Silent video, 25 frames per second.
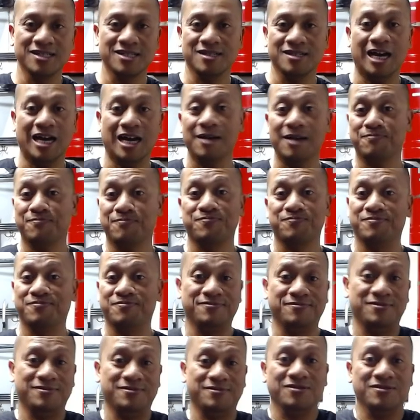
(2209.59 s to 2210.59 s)
I
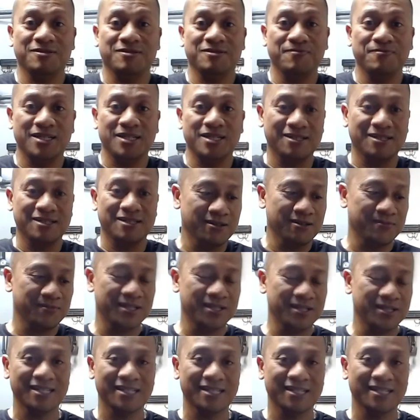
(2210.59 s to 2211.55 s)
look at me. You know what I mean?